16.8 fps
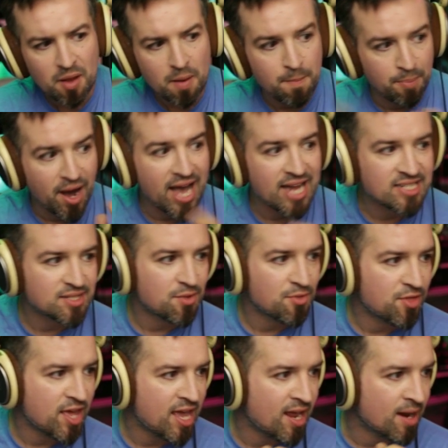but
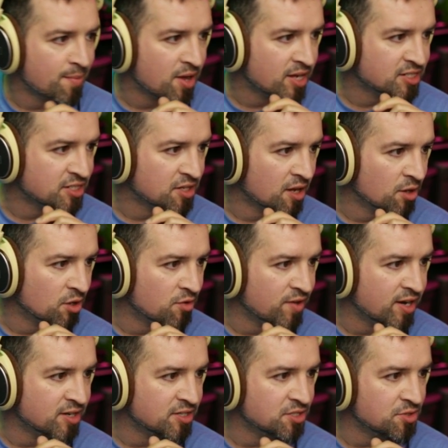the, let me actually toggle
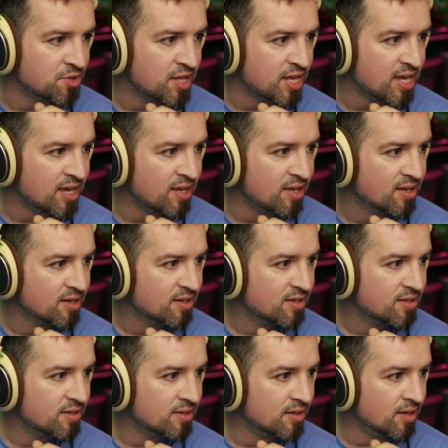over here to the,
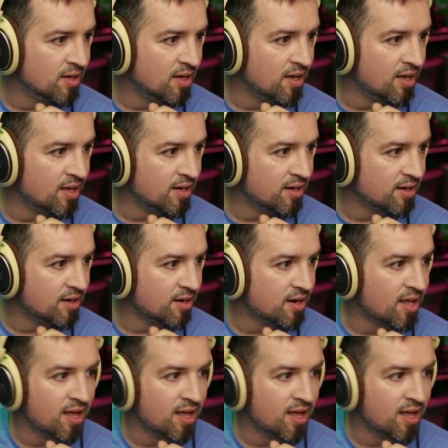uh, da, da,